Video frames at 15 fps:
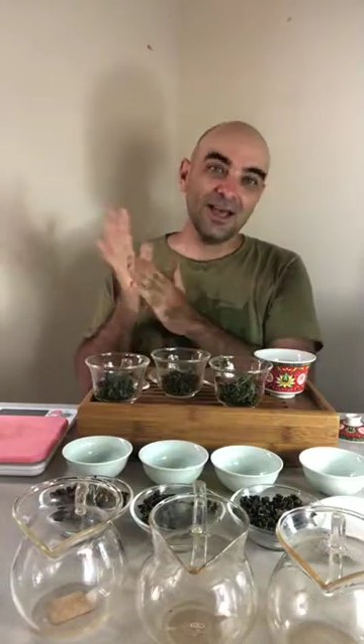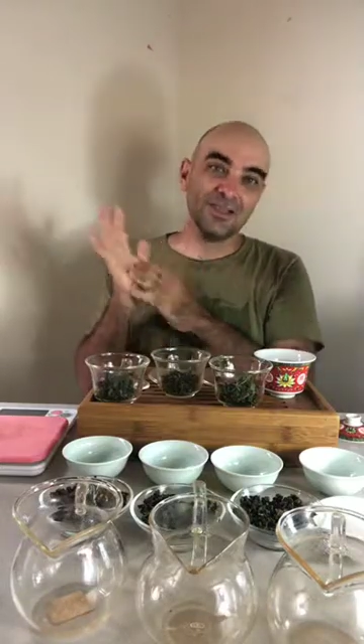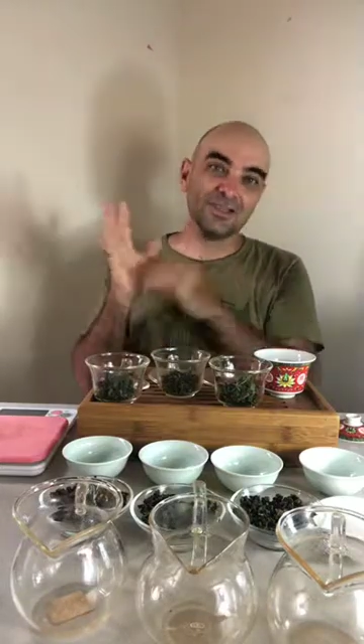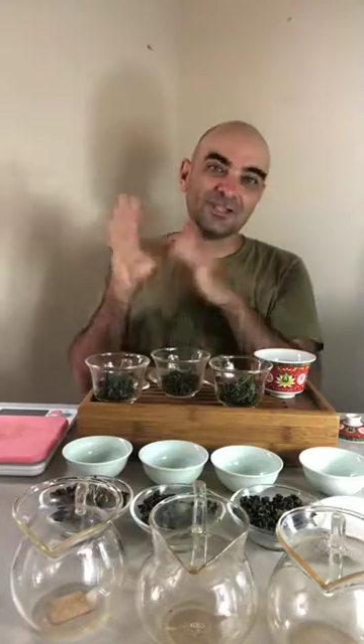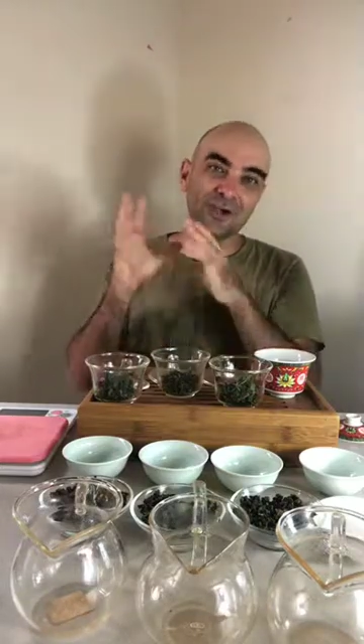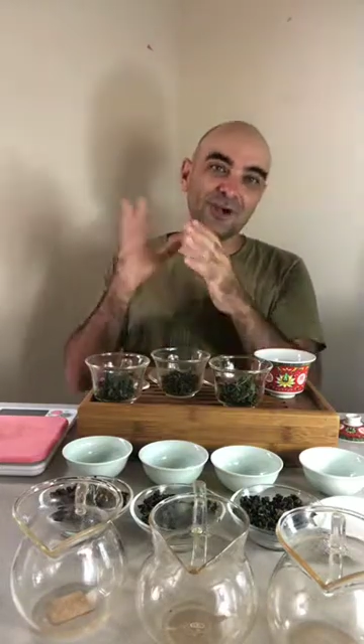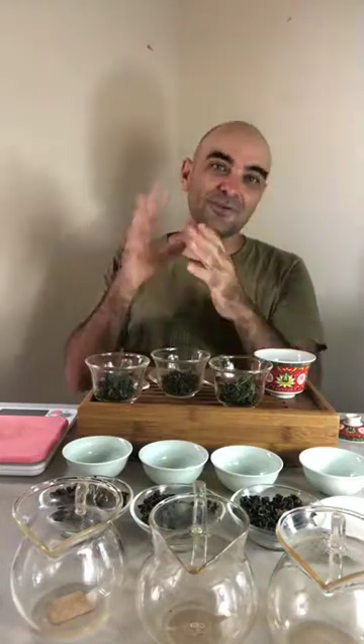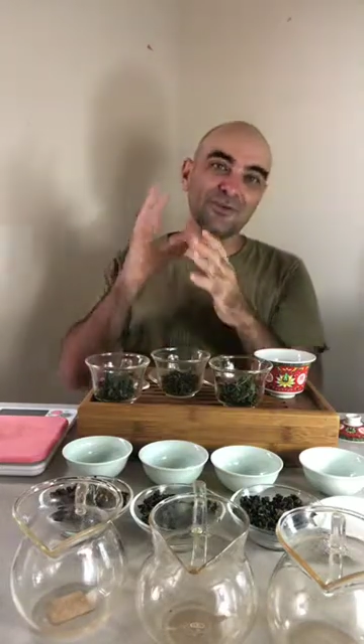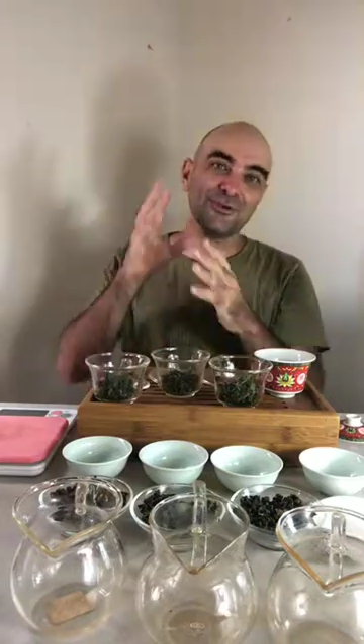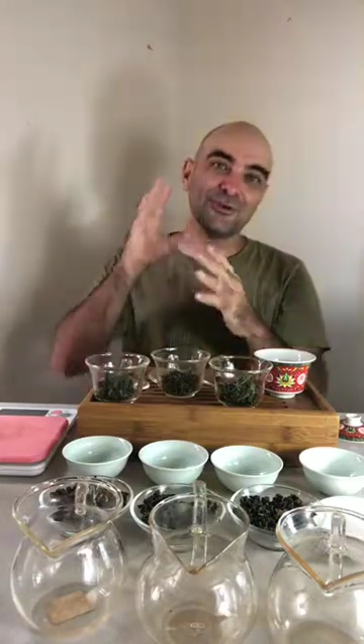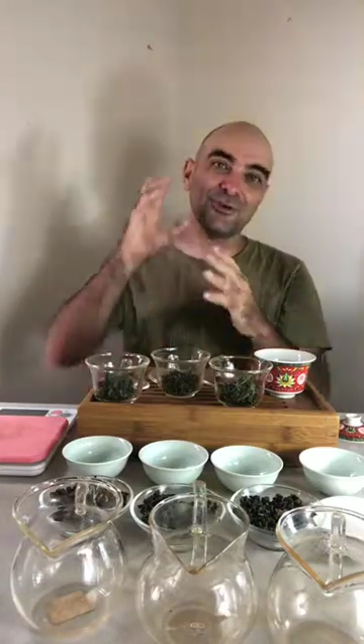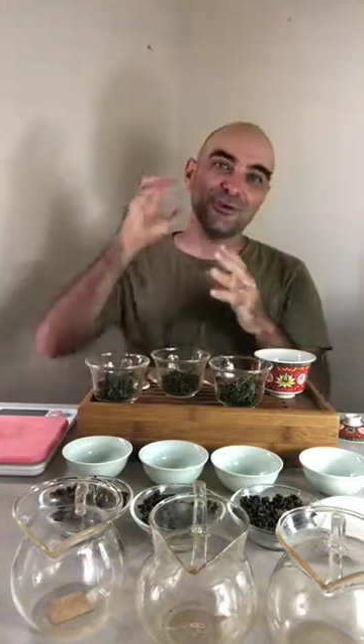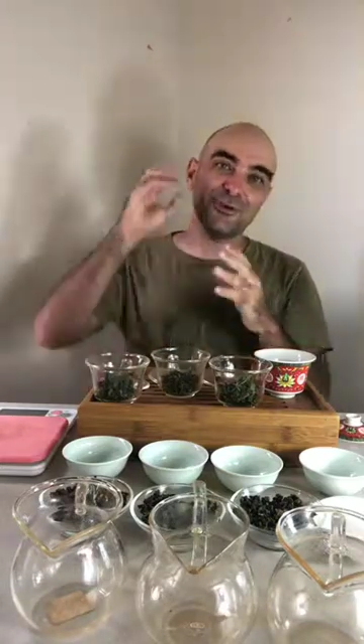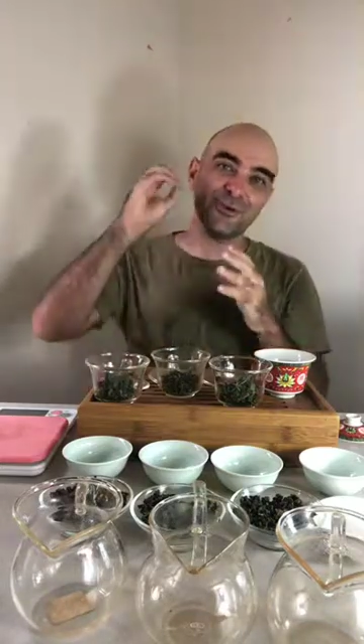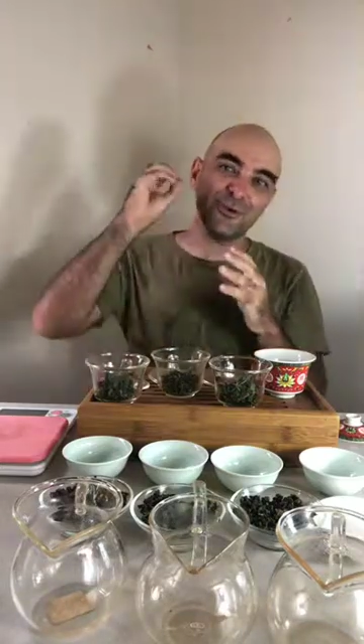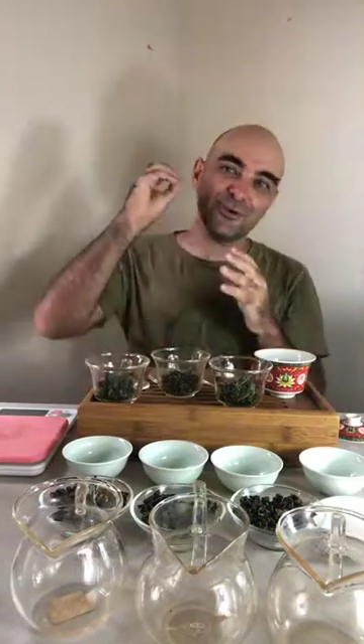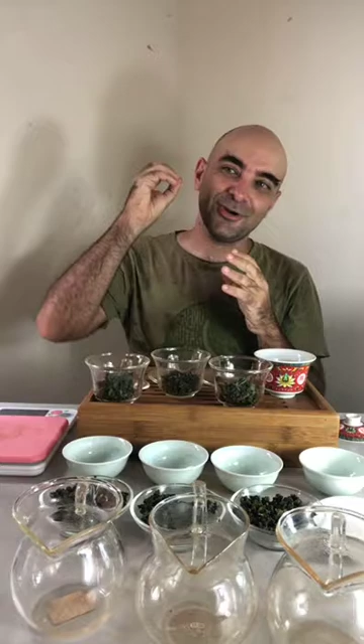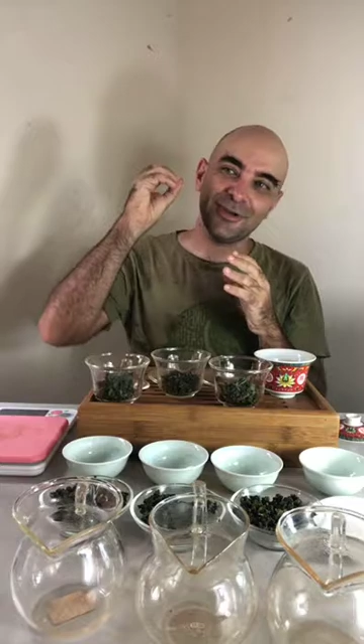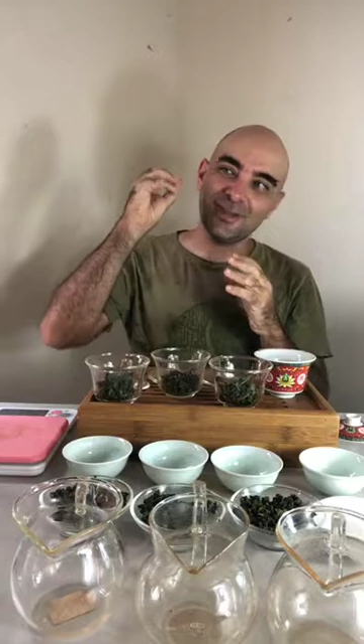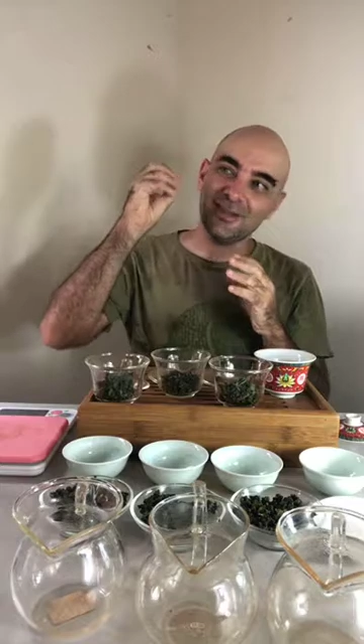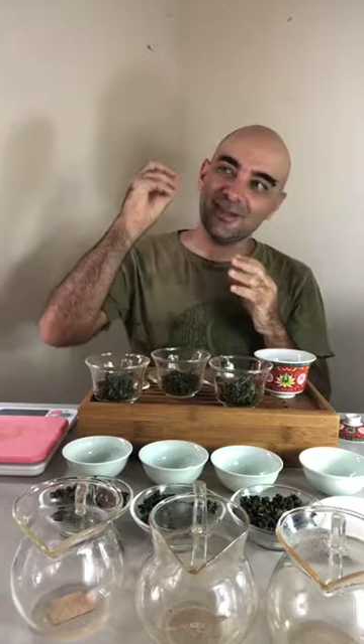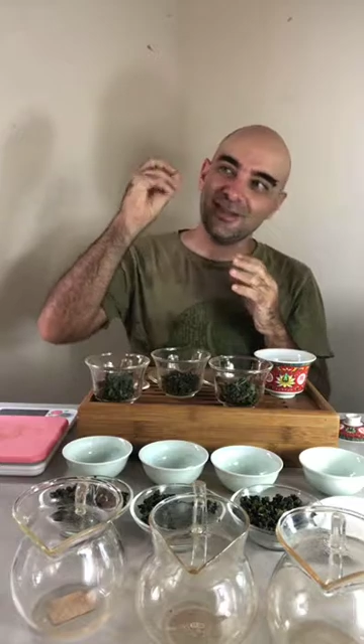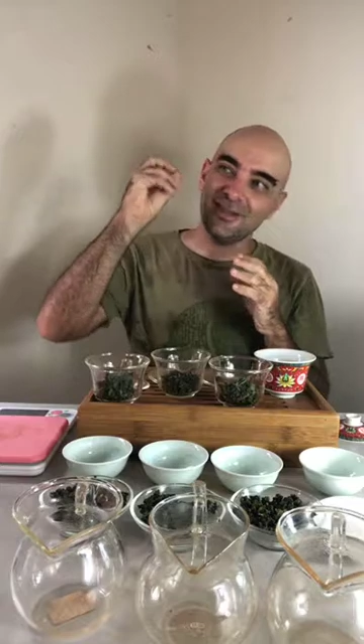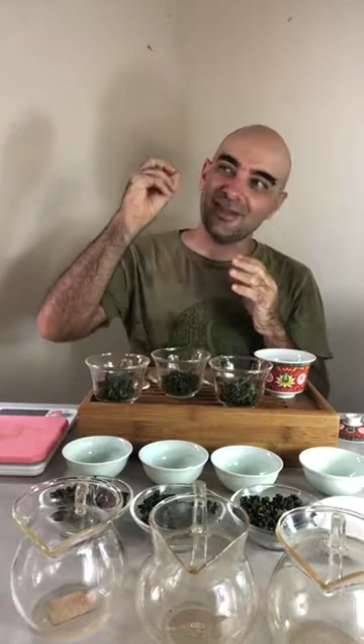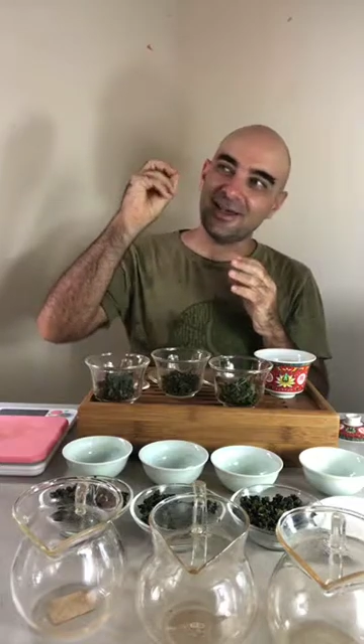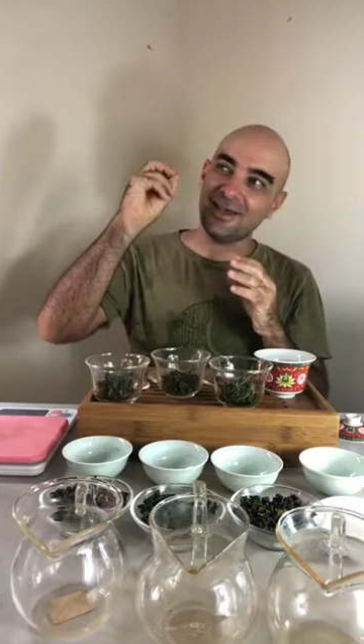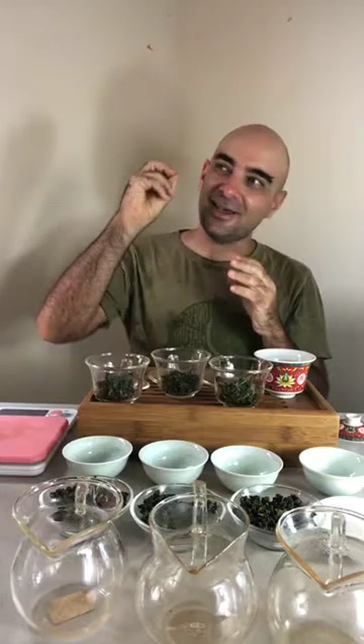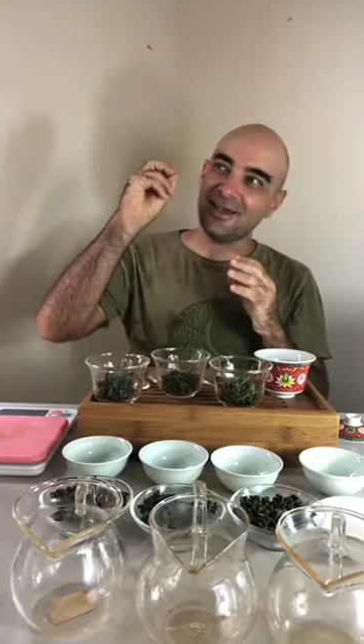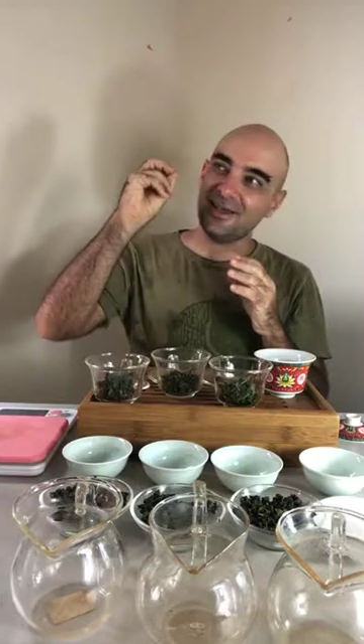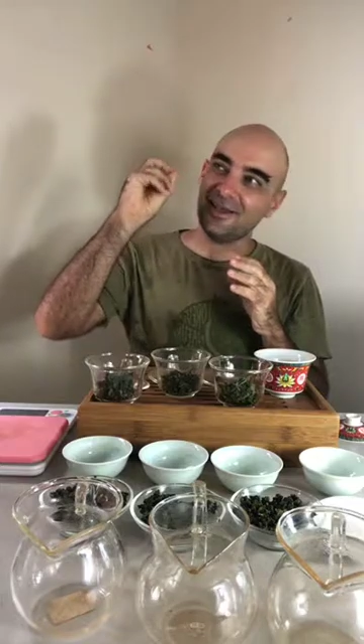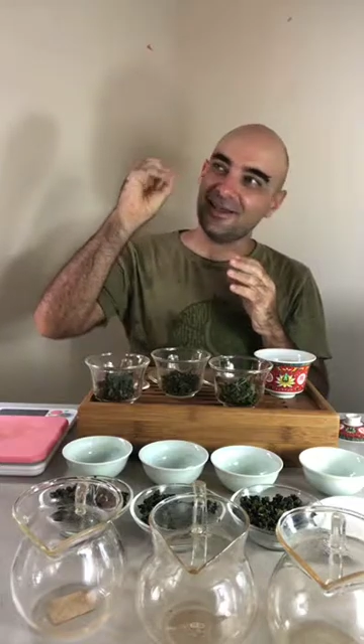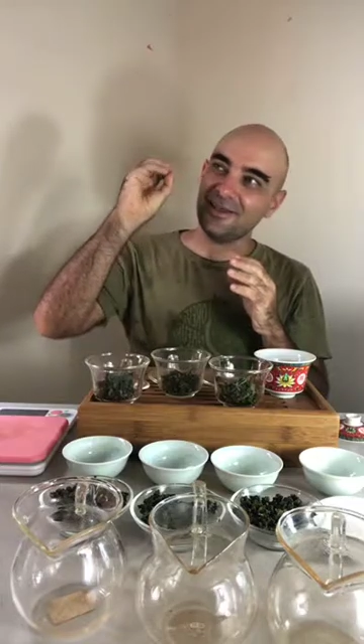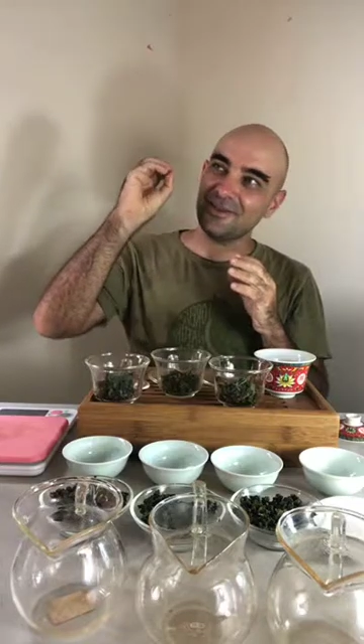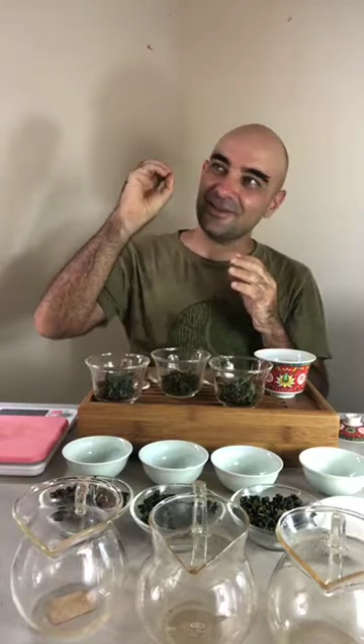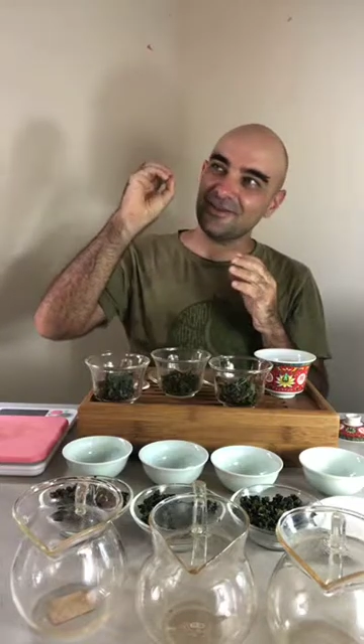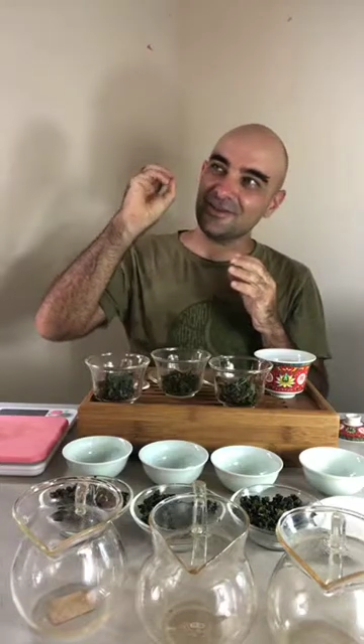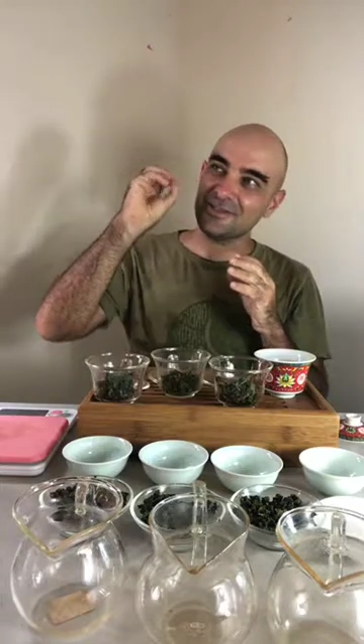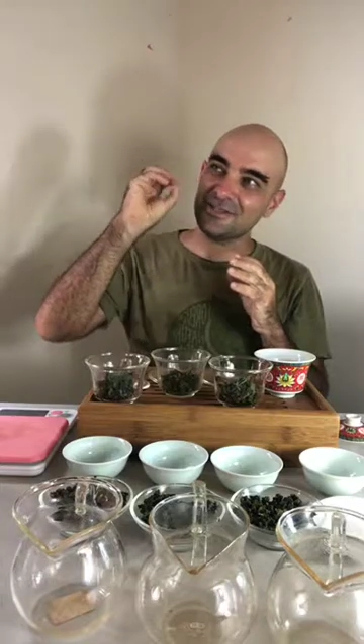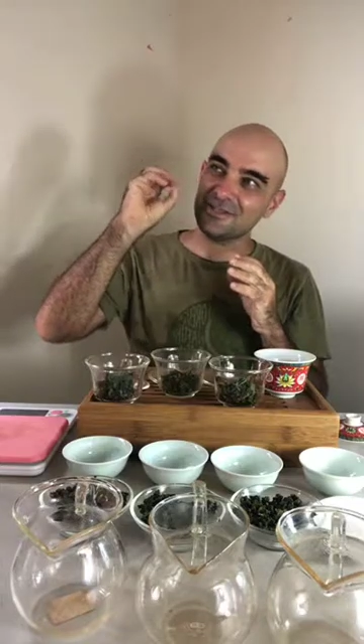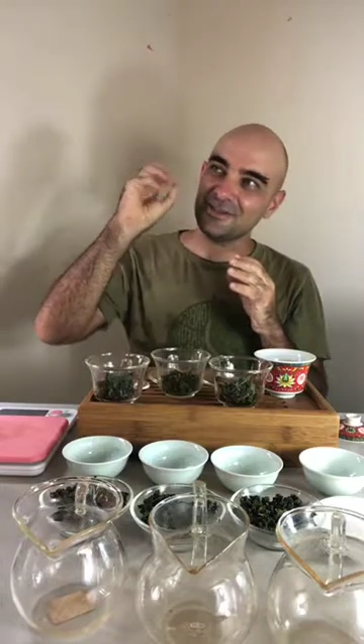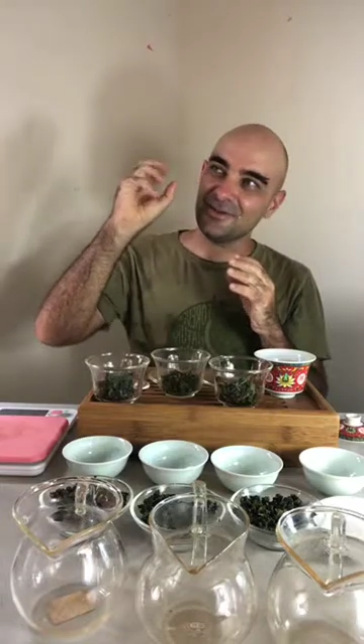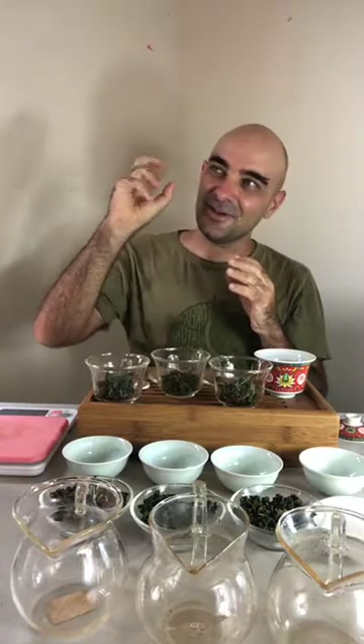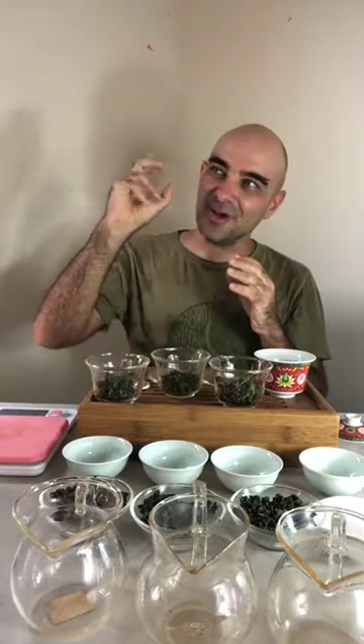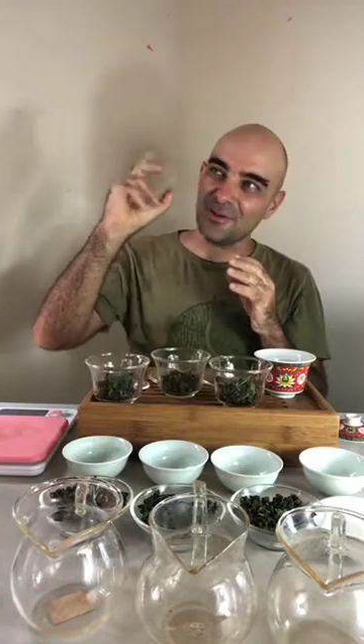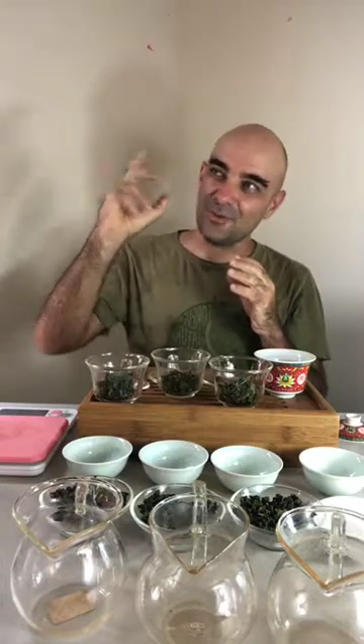Softer, there's